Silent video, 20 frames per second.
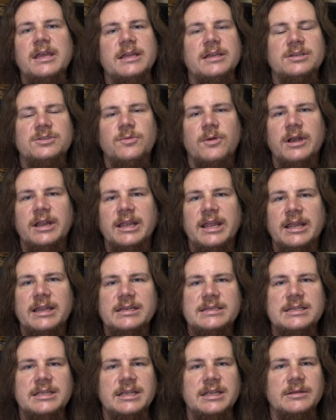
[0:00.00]
in
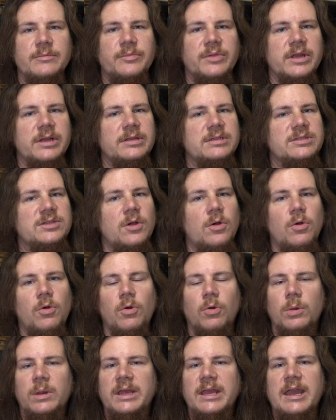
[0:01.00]
2018, because
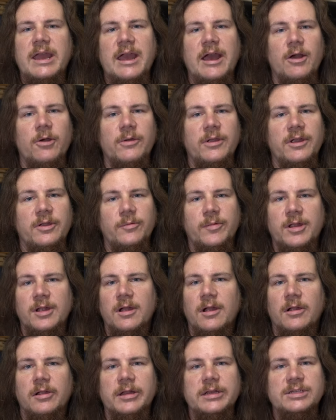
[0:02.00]
holy cow, here we
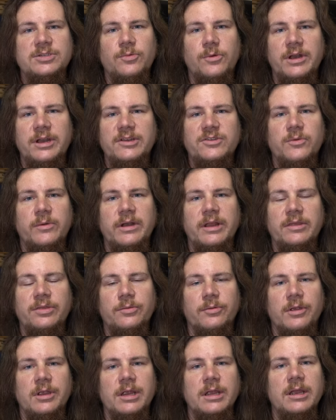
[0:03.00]
are in
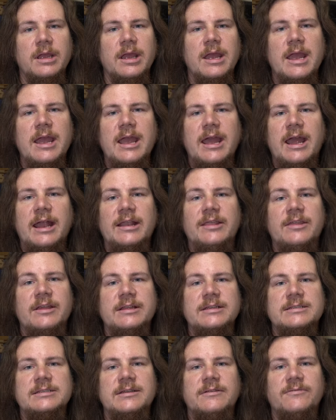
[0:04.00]
2023 and
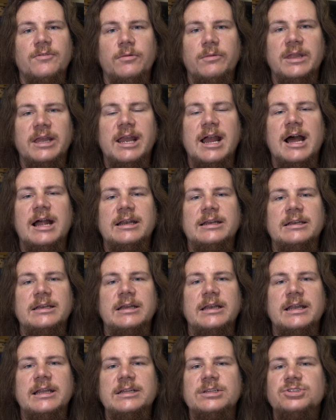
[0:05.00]
things have only
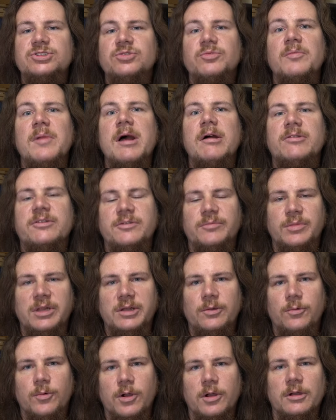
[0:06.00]
gotten
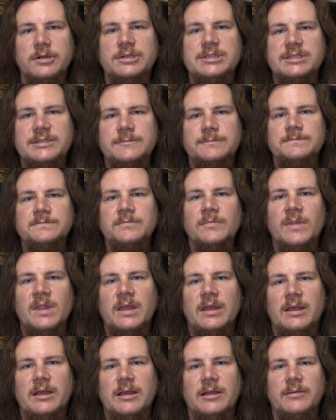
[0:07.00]
insurmountably worse.
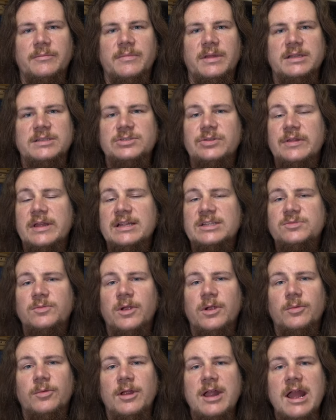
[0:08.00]
And so that's
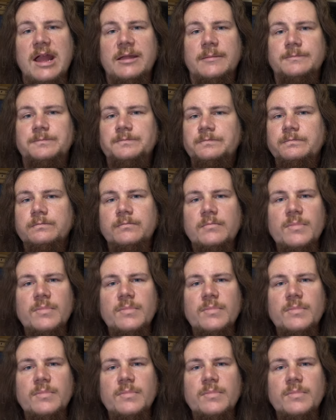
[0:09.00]
where we're at.